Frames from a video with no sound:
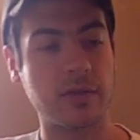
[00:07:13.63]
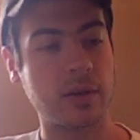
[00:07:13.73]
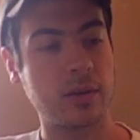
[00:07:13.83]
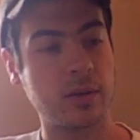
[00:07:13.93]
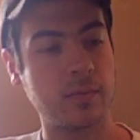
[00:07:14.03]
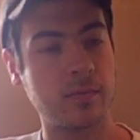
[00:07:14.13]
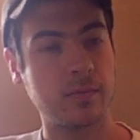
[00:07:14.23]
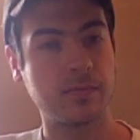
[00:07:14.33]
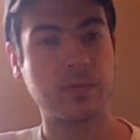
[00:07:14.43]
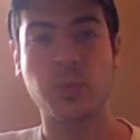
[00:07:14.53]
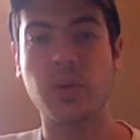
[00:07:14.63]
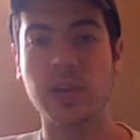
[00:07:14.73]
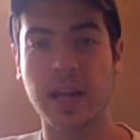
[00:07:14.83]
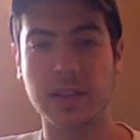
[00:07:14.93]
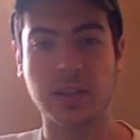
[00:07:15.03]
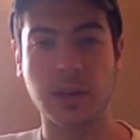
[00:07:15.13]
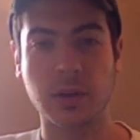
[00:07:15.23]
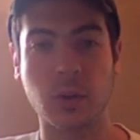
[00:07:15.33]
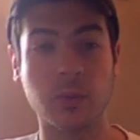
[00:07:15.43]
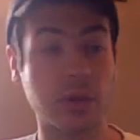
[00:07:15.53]
Pretty nasty
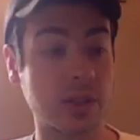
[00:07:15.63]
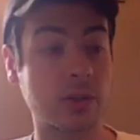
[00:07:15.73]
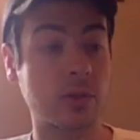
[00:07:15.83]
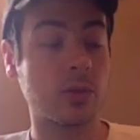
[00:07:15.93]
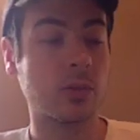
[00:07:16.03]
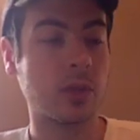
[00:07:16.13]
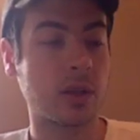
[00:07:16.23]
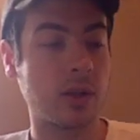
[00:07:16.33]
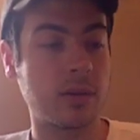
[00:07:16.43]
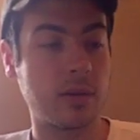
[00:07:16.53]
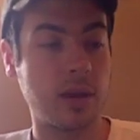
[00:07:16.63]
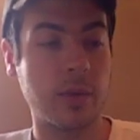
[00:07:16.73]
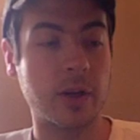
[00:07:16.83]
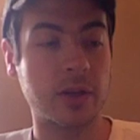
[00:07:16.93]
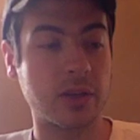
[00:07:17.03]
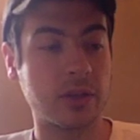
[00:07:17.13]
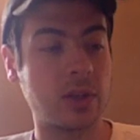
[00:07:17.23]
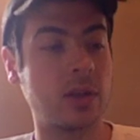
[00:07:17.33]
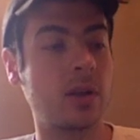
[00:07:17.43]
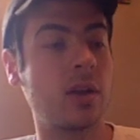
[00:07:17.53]
sounding chord, but it sounds cool with the A minor
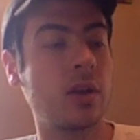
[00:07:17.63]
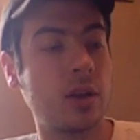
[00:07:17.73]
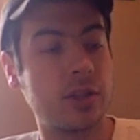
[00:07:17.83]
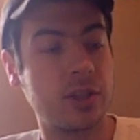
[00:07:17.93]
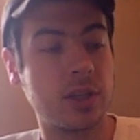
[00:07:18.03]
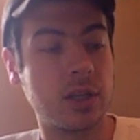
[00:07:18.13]
seven, G.